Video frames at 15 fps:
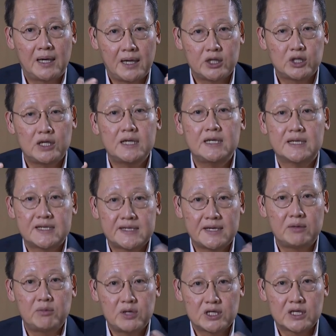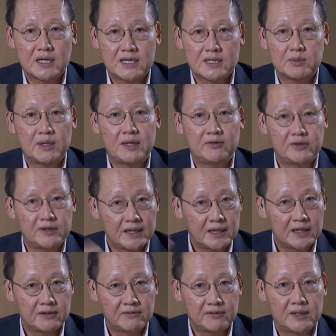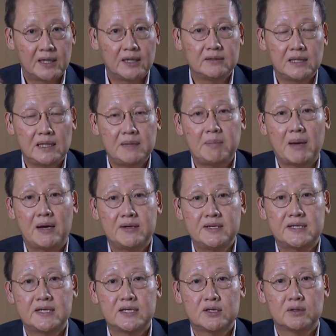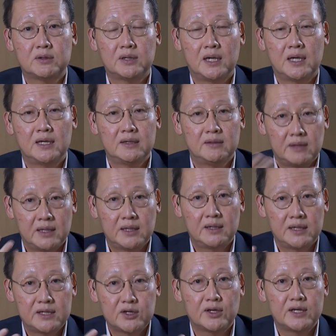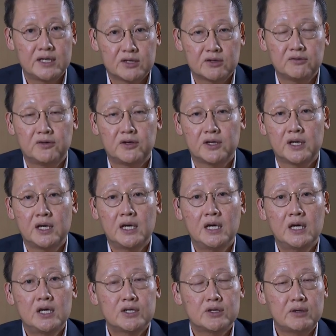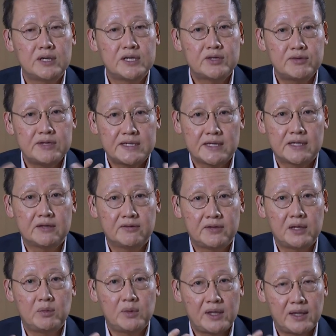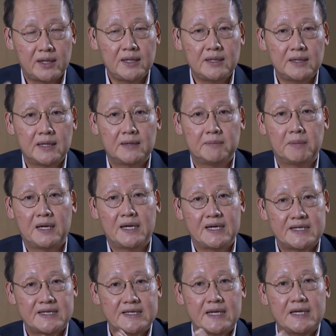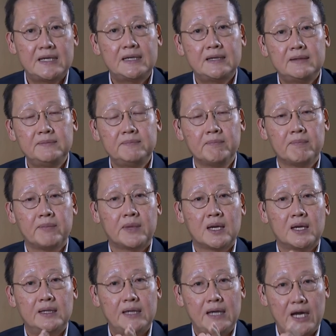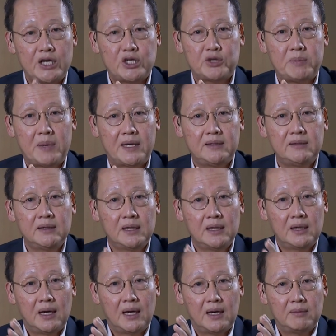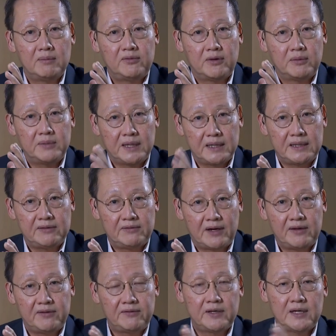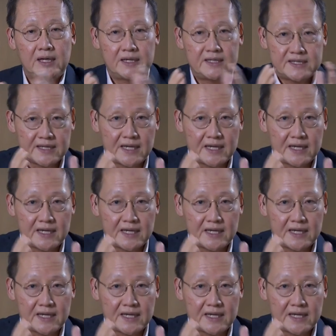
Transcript: are actually in the sandwich class where they have to take care of uh, elderly parents and so on, uh, uh, and so on and so forth. So as a result of that, we think that by extending the age band um, from 35 and